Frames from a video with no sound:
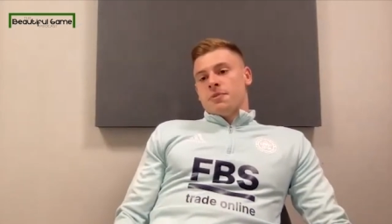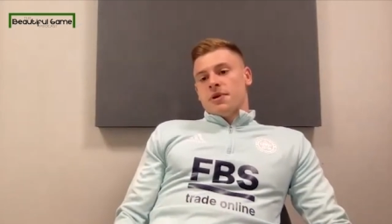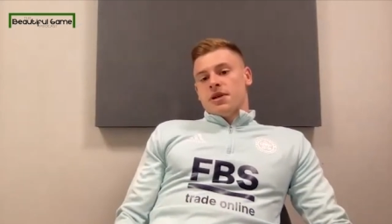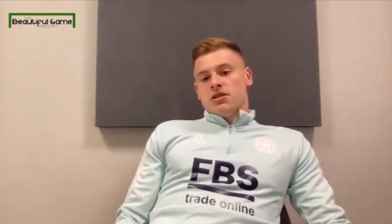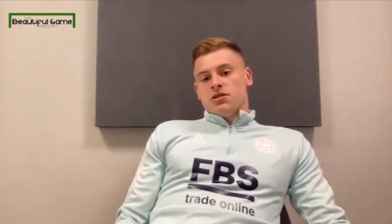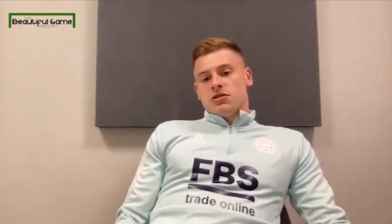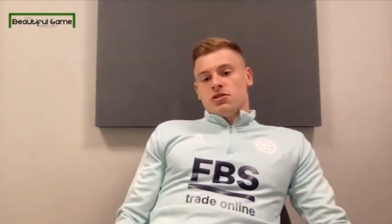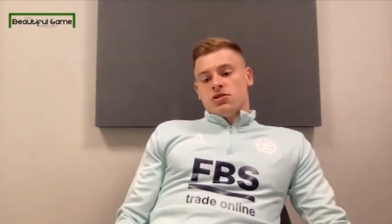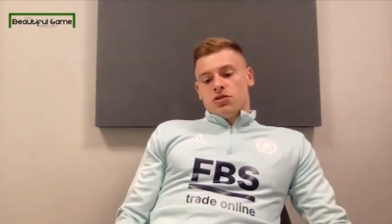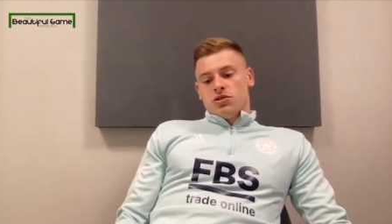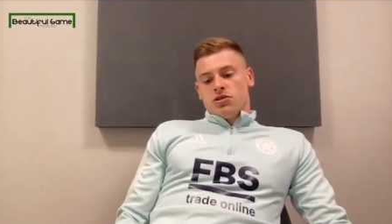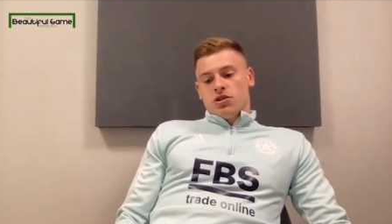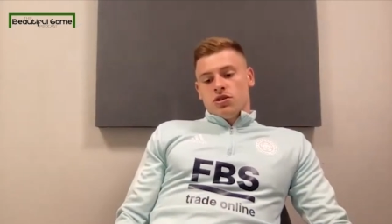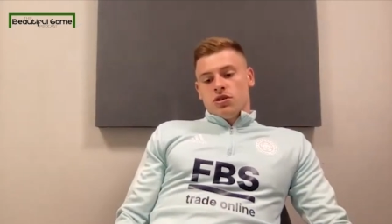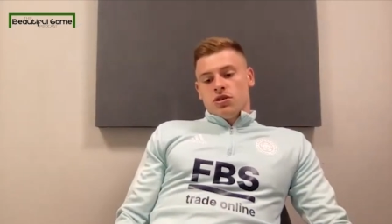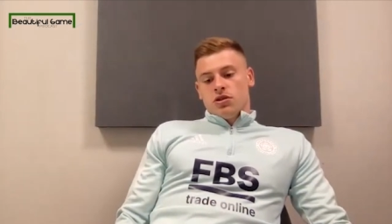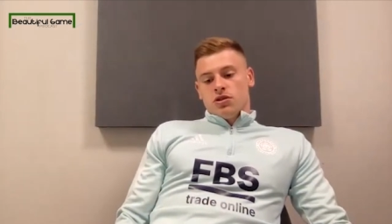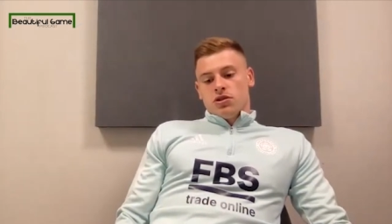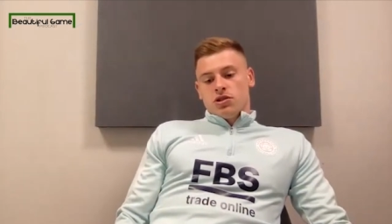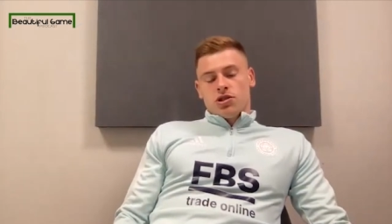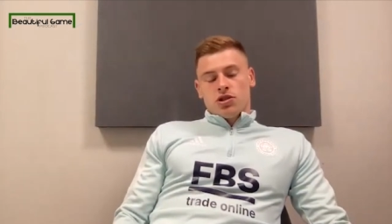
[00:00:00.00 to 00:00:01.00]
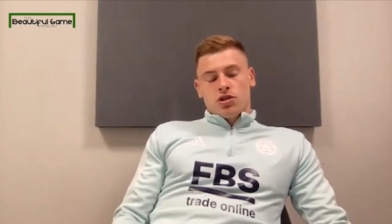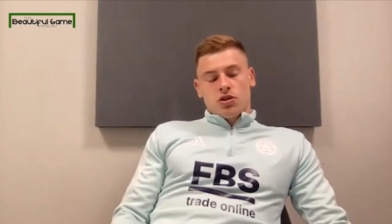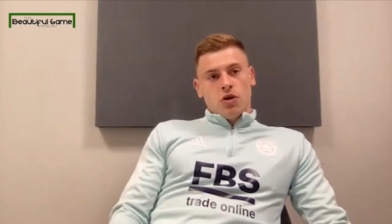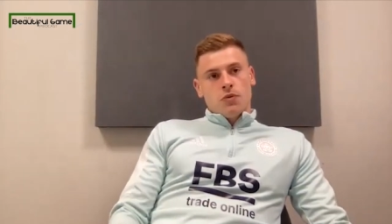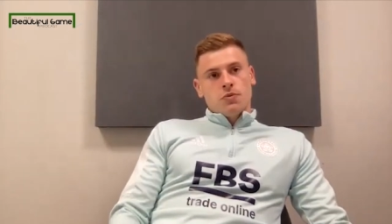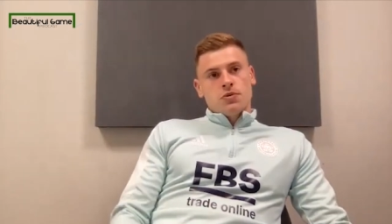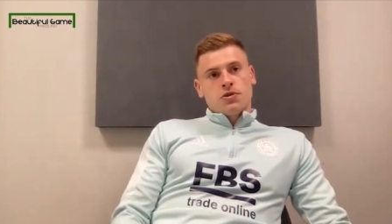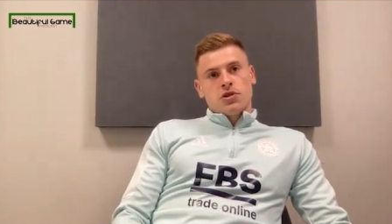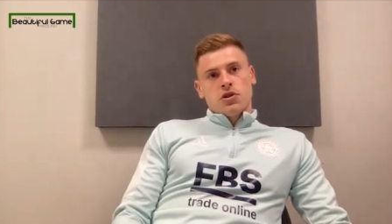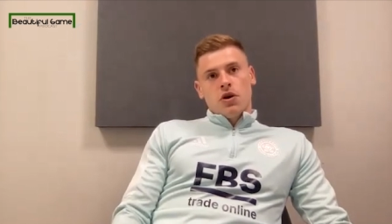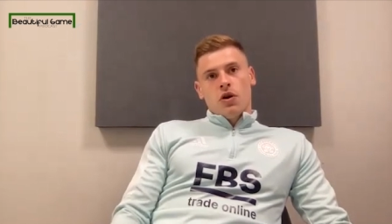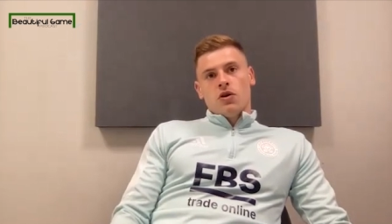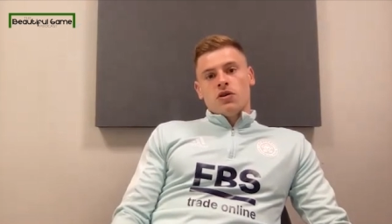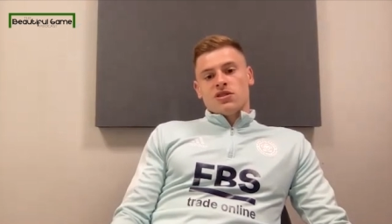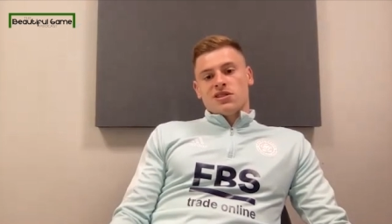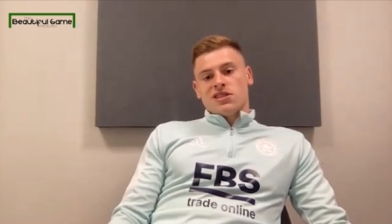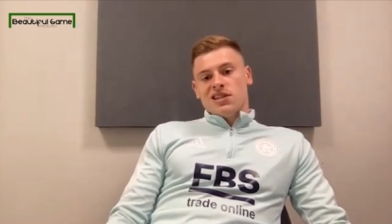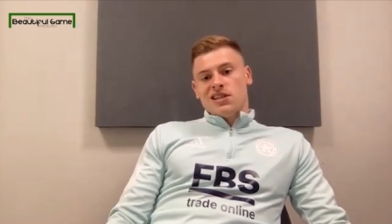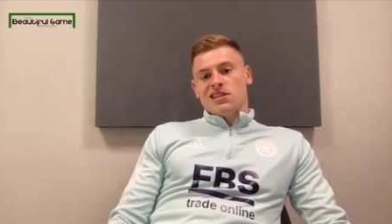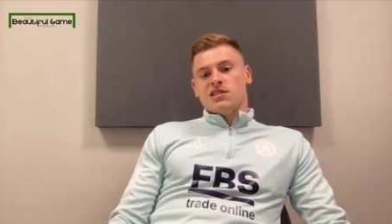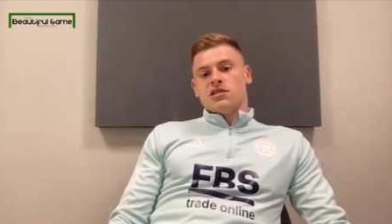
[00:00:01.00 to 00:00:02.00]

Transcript: It's been such a stop-start